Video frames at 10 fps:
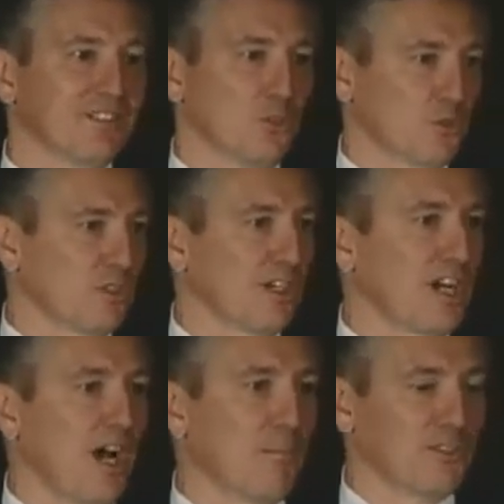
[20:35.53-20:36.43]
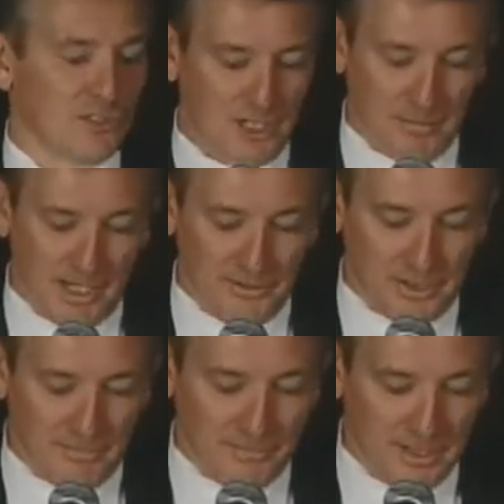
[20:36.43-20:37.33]
those comments that come out of
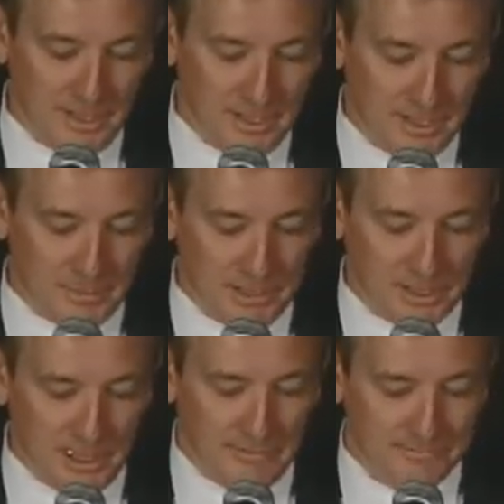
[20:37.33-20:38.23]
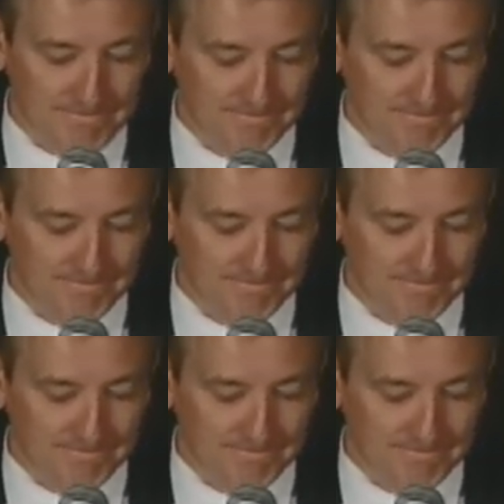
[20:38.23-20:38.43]
there. It can be tough.